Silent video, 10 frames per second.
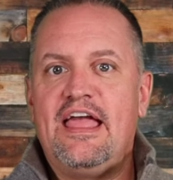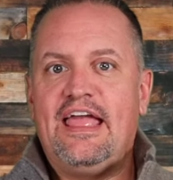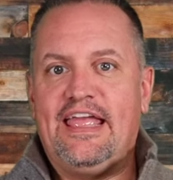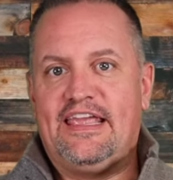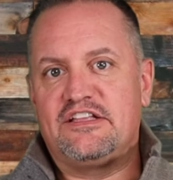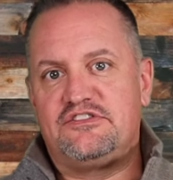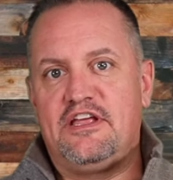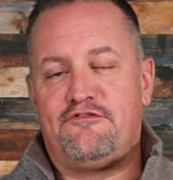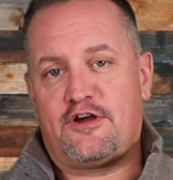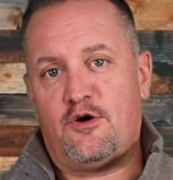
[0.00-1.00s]
it gets
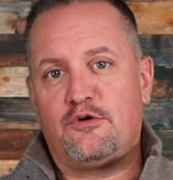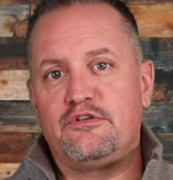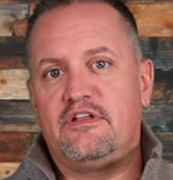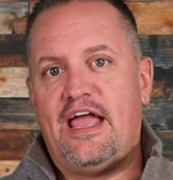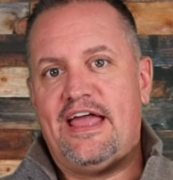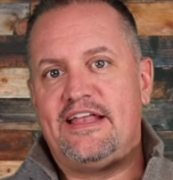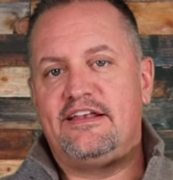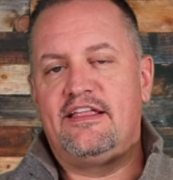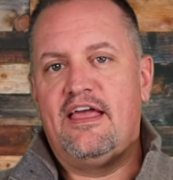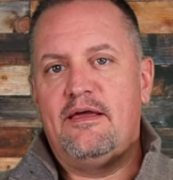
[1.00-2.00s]
difficult.
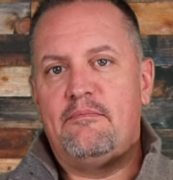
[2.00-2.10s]
And